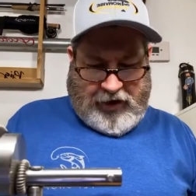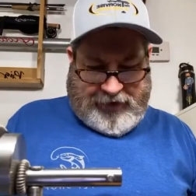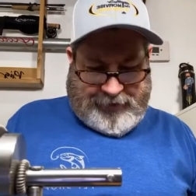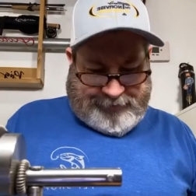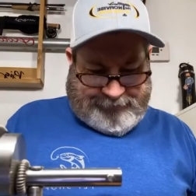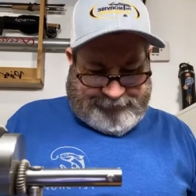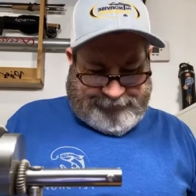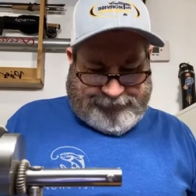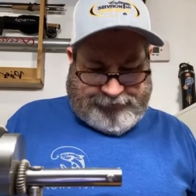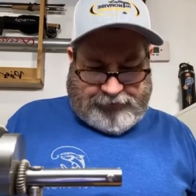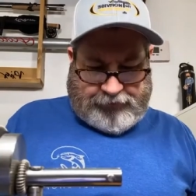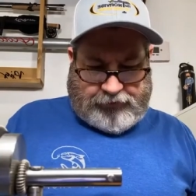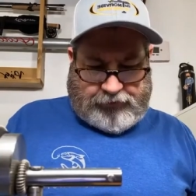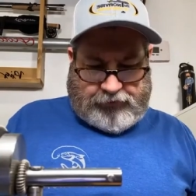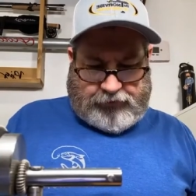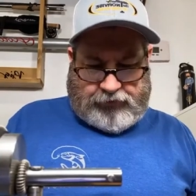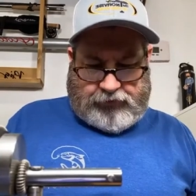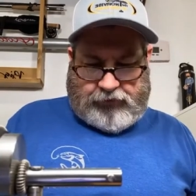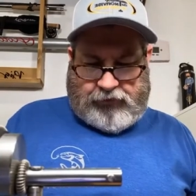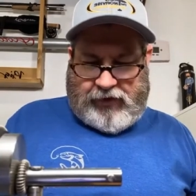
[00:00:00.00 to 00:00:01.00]
with.
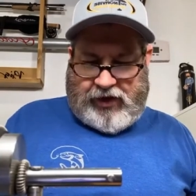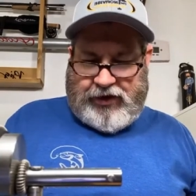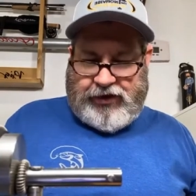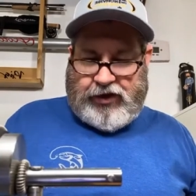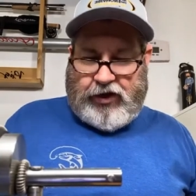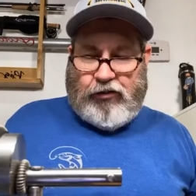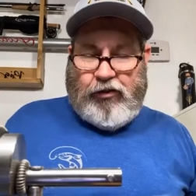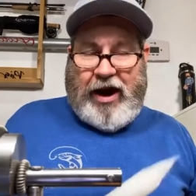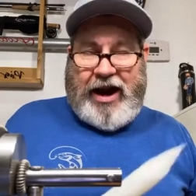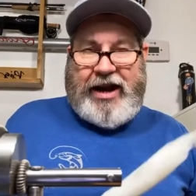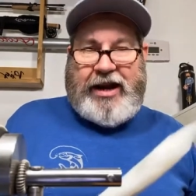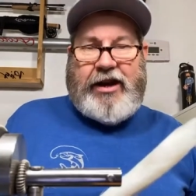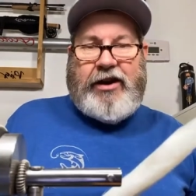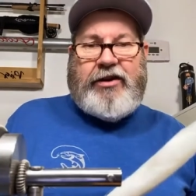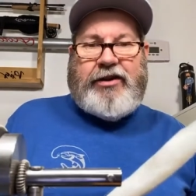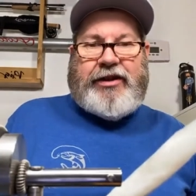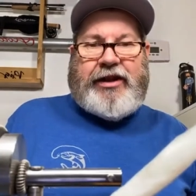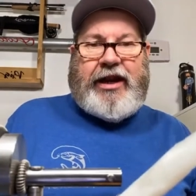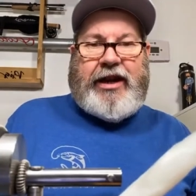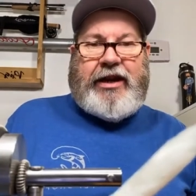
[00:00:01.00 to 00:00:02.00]
So right
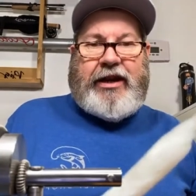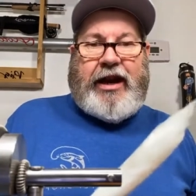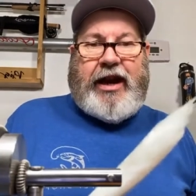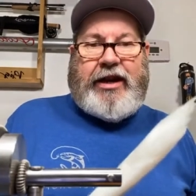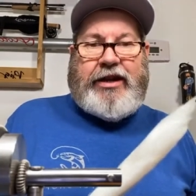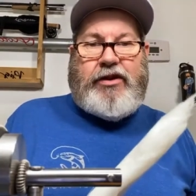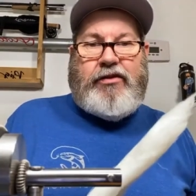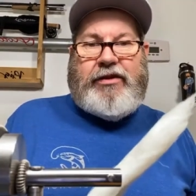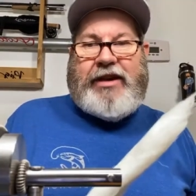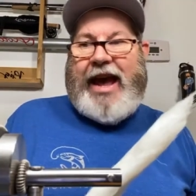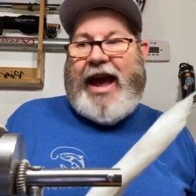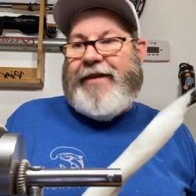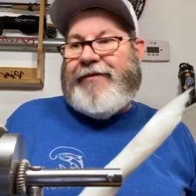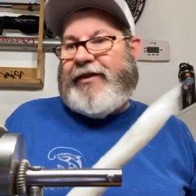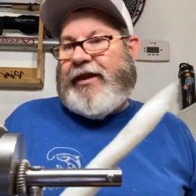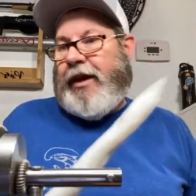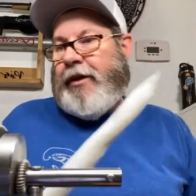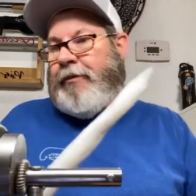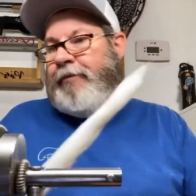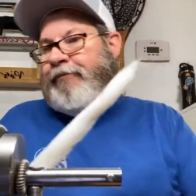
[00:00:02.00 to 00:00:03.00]
here is a new calf
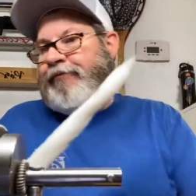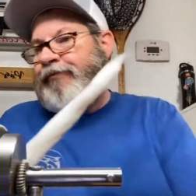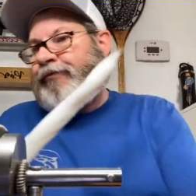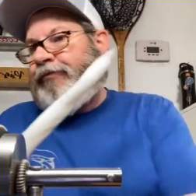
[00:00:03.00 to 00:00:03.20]
tail,